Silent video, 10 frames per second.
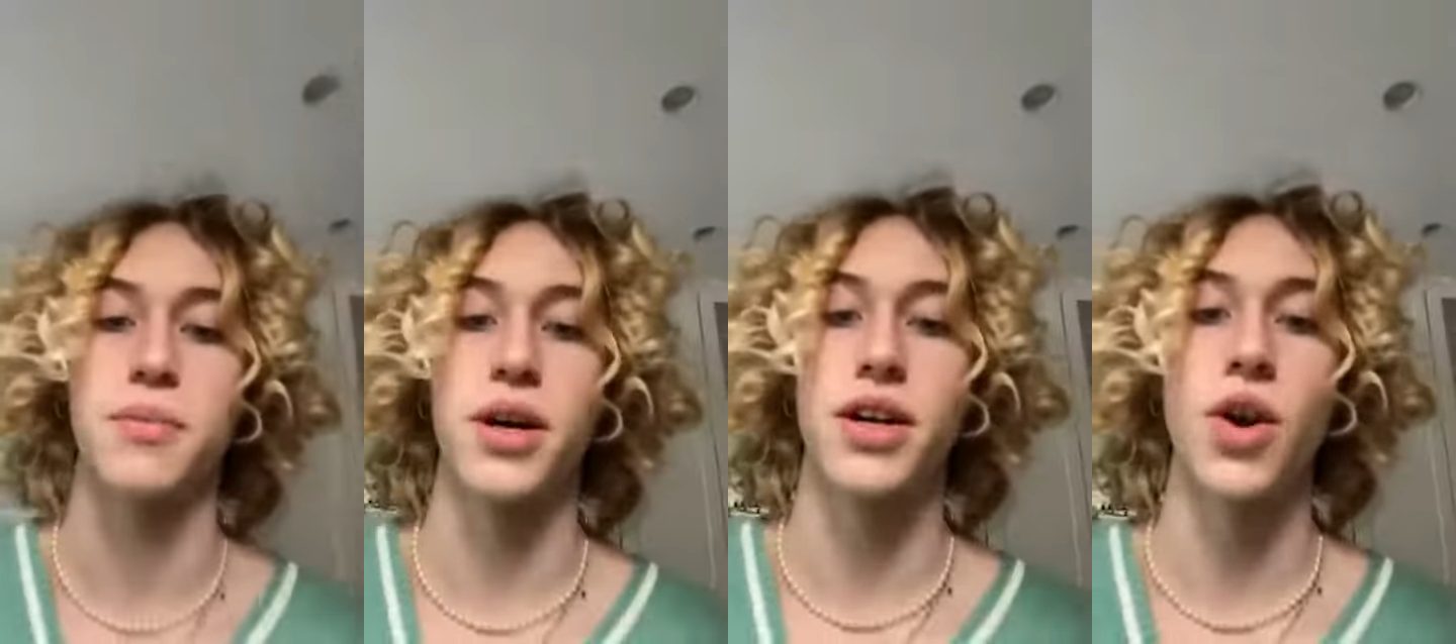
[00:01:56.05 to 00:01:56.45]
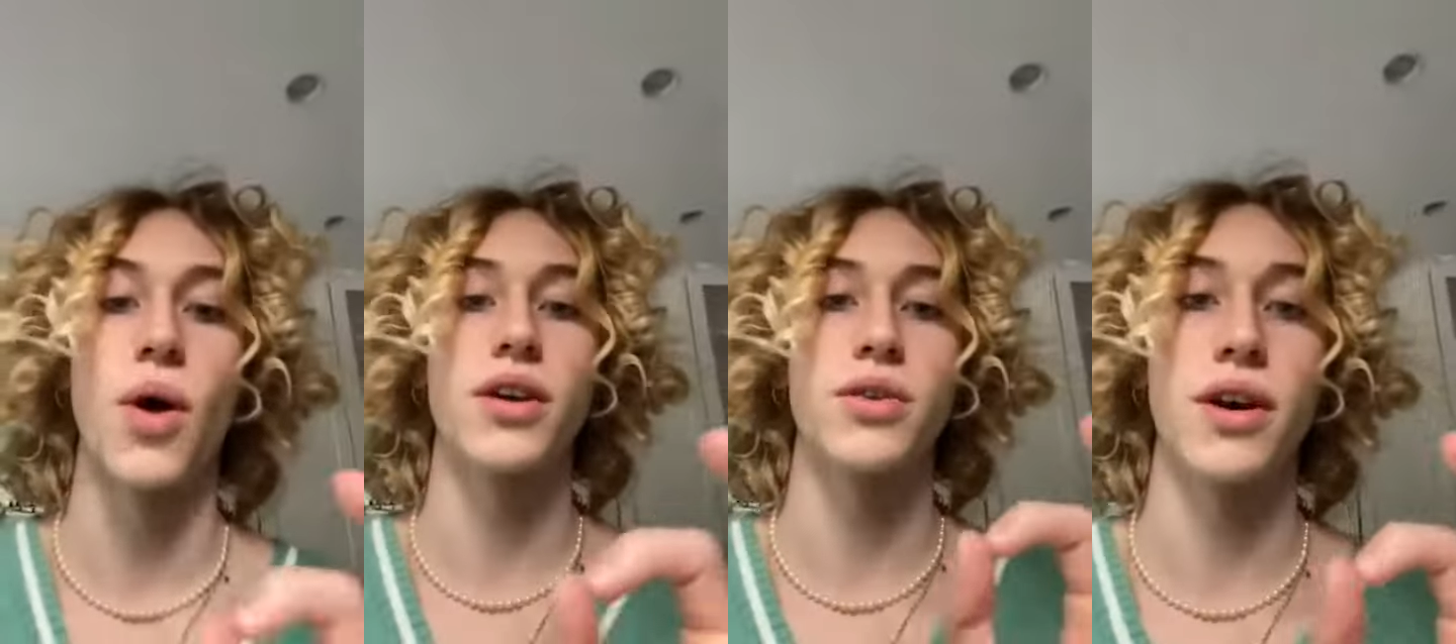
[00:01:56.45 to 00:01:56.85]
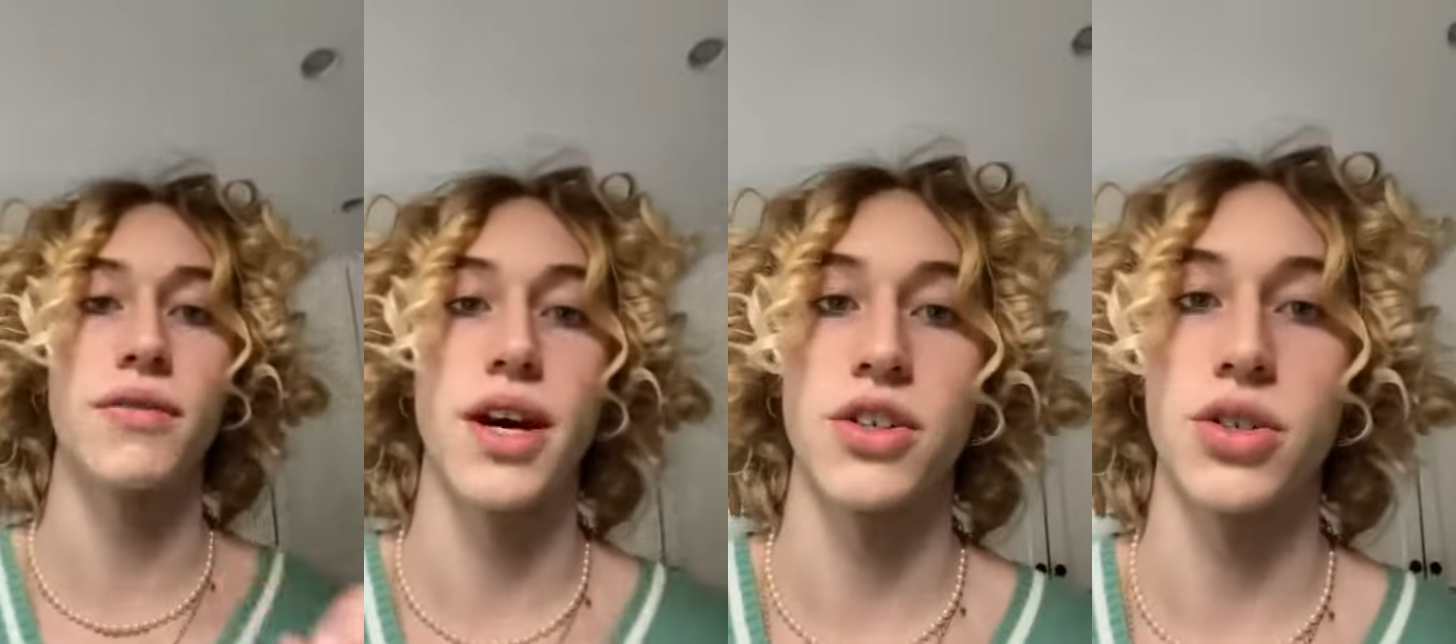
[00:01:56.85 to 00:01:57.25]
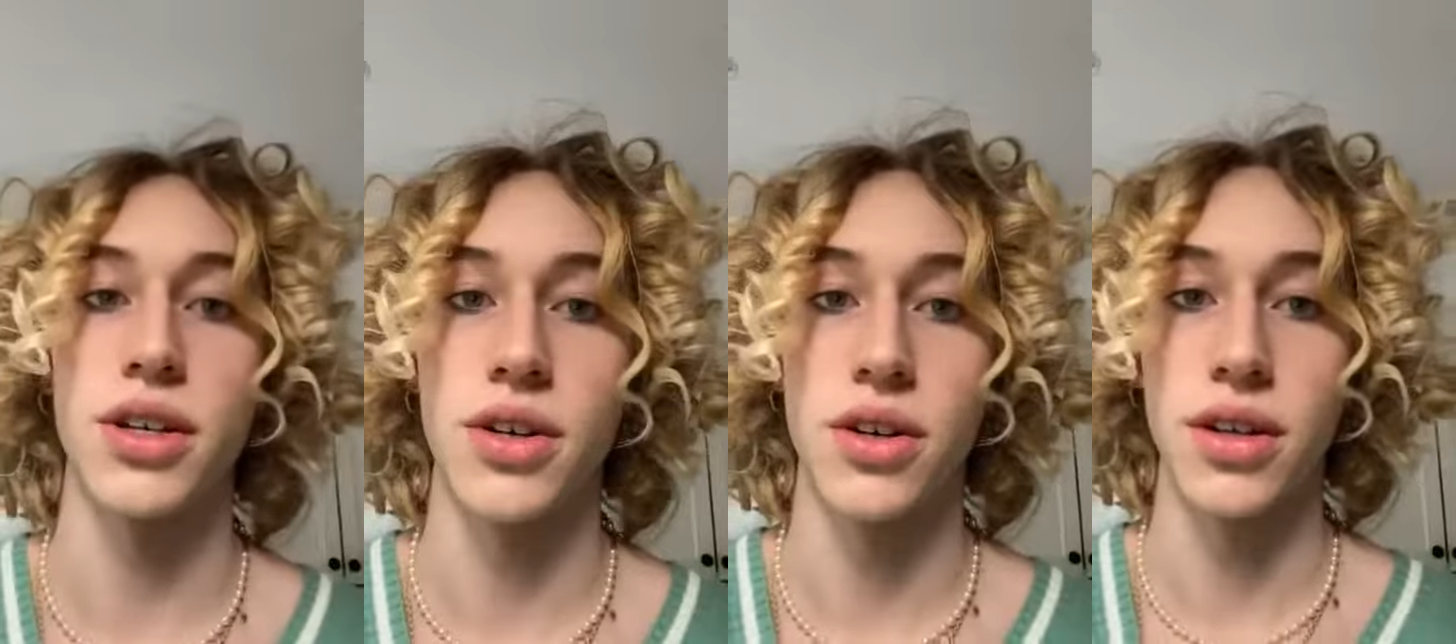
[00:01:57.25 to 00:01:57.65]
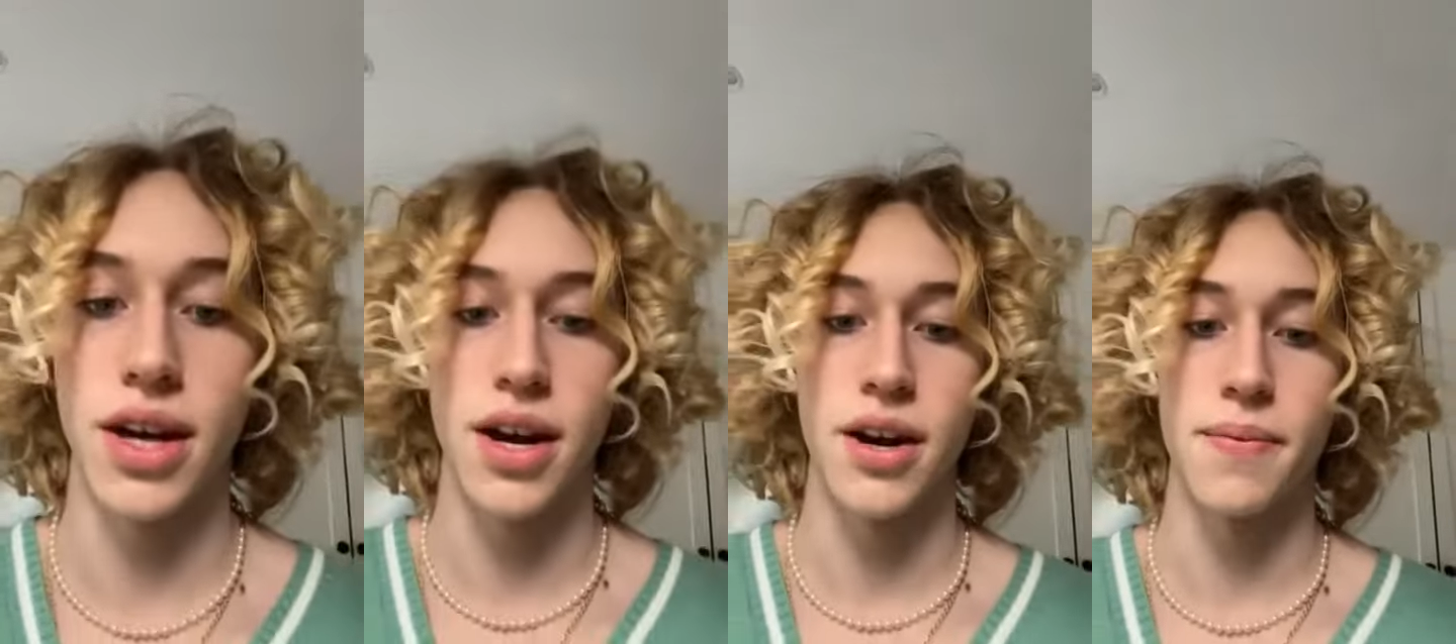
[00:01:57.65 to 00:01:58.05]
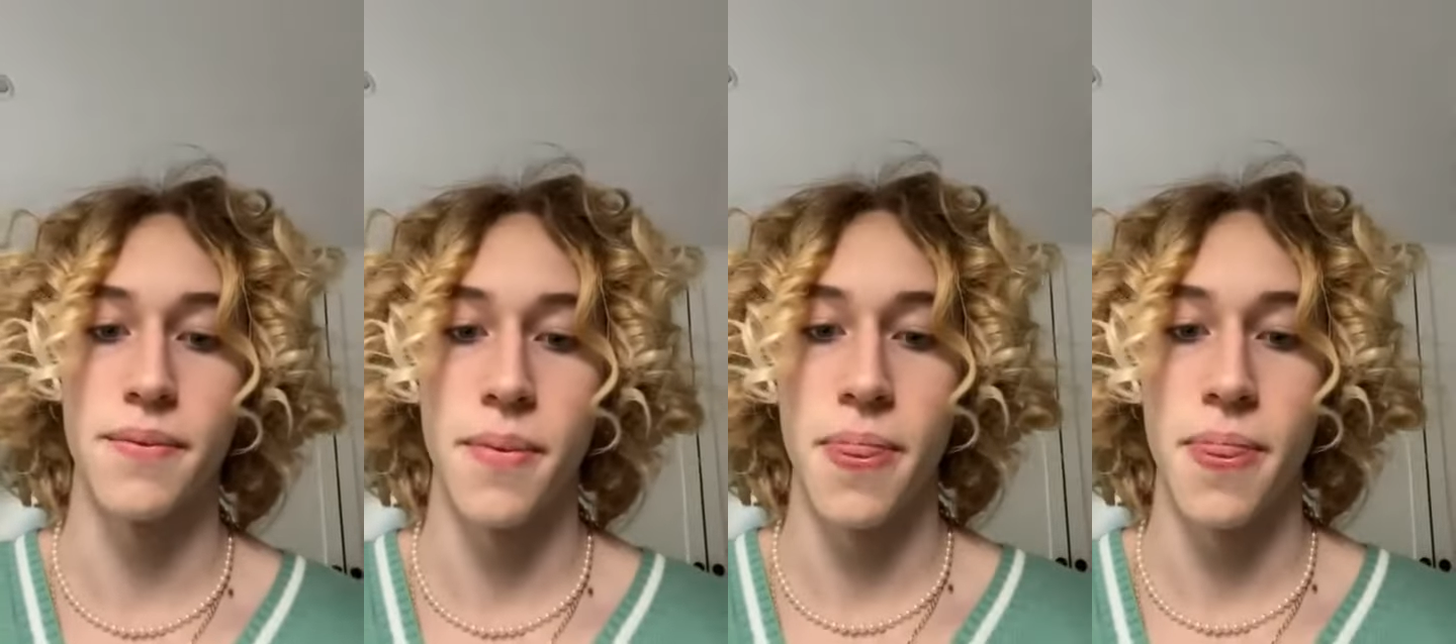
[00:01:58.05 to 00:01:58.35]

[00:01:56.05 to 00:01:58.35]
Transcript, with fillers: But no, I do have naturally curly hair,